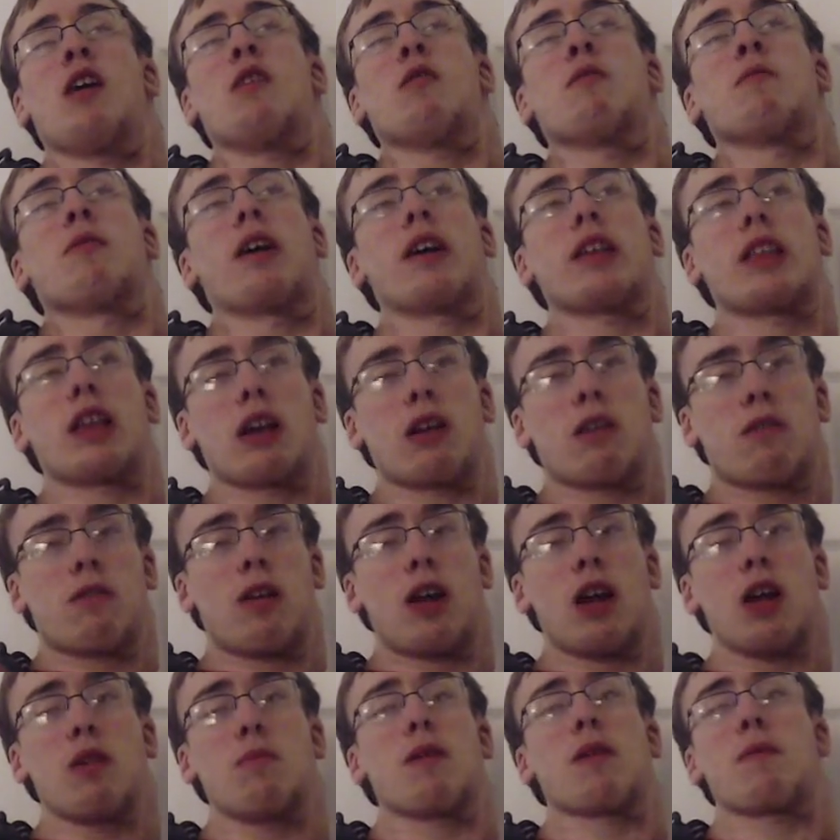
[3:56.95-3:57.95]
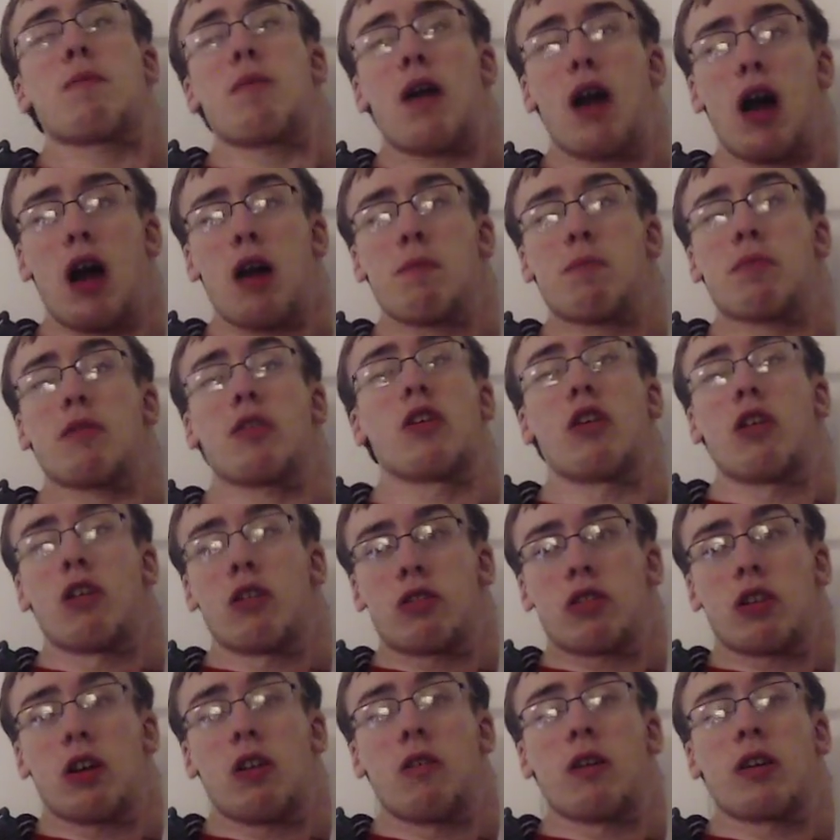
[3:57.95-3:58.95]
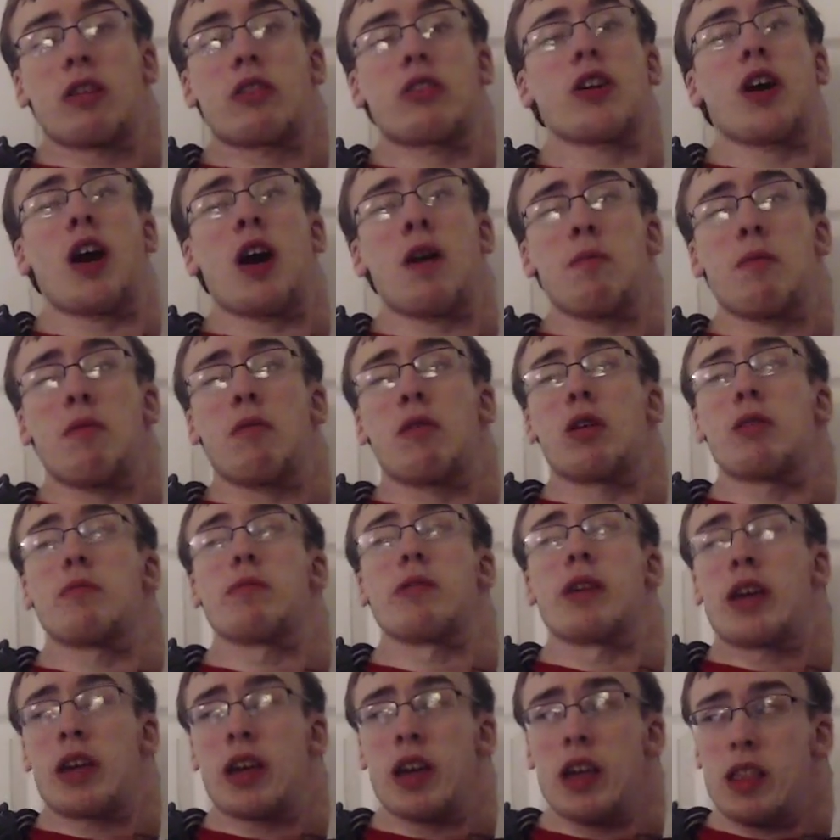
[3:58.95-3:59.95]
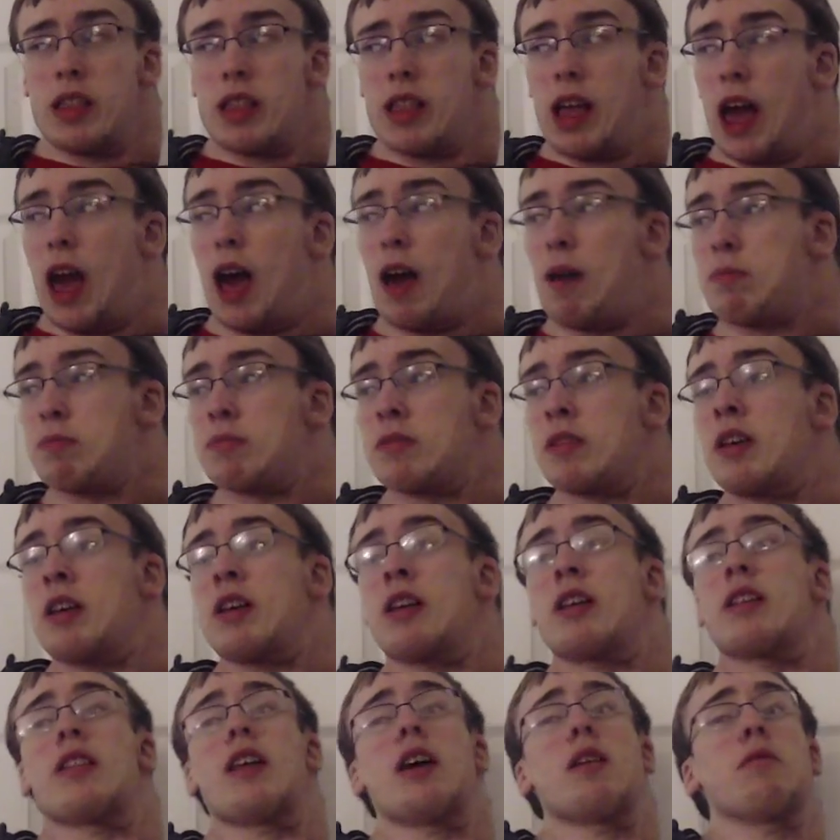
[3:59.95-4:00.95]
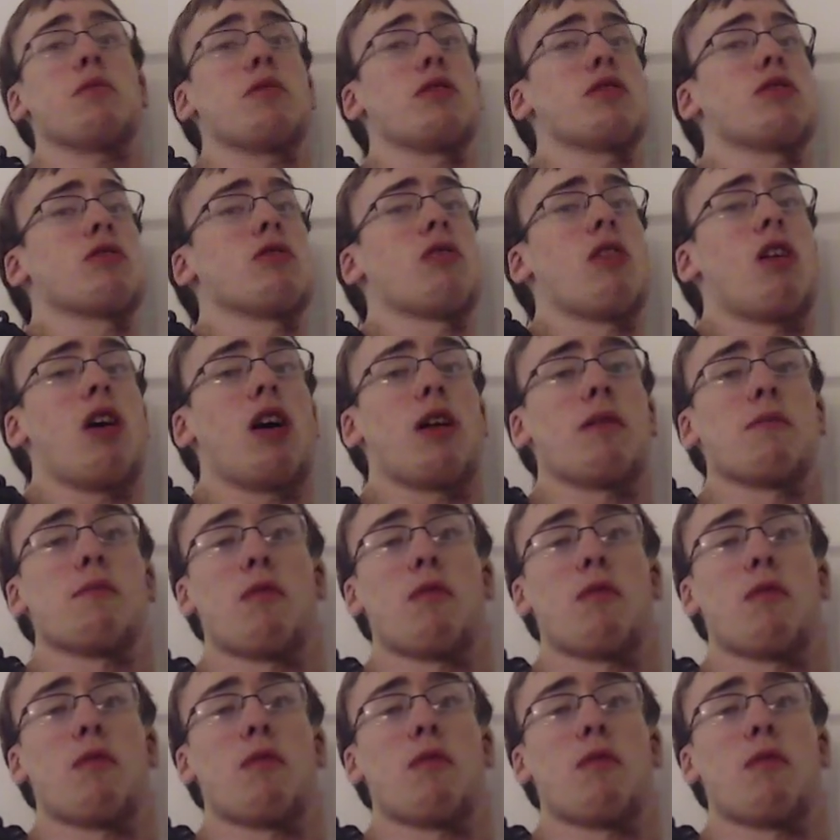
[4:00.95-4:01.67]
But he's incredibly popular, so if Chopper were to be kidnapped, that would draw in